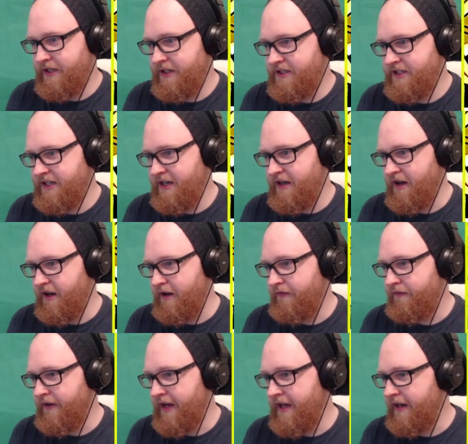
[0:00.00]
We can see
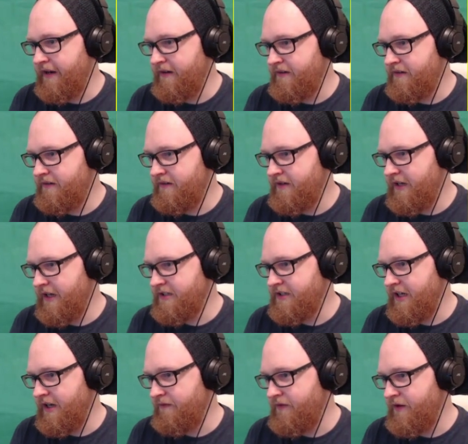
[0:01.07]
enough, and like I
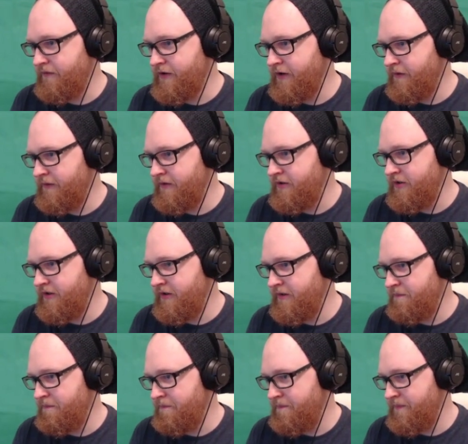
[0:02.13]
say, I've gotten to
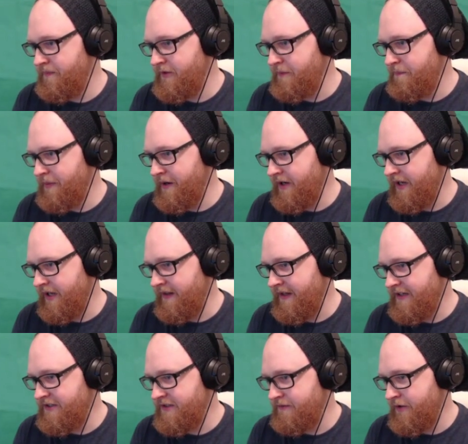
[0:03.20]
the, the bucket.
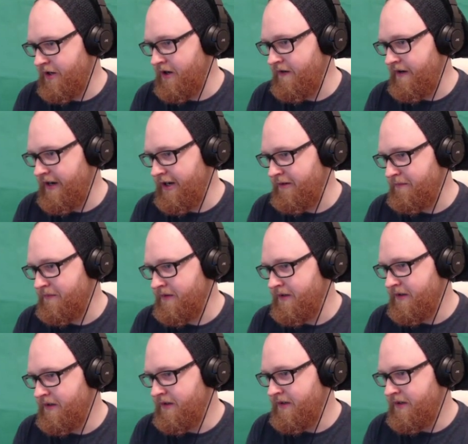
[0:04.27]
That's our aim,
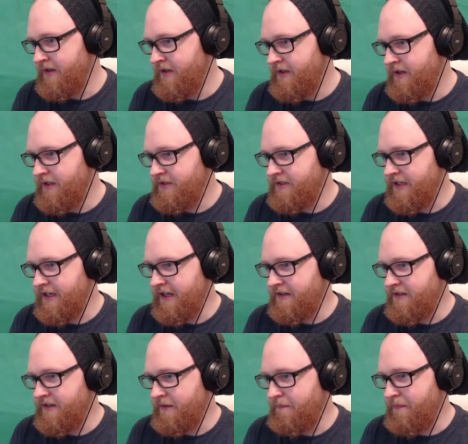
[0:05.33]
is to
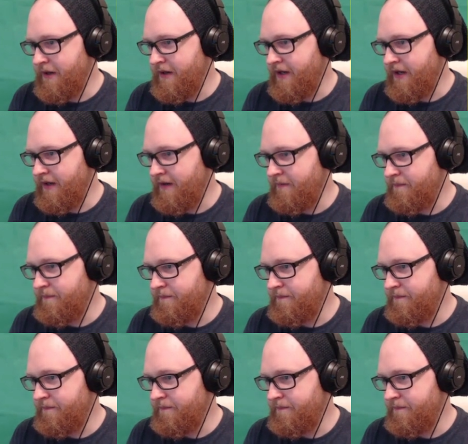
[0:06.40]
get to the bucket.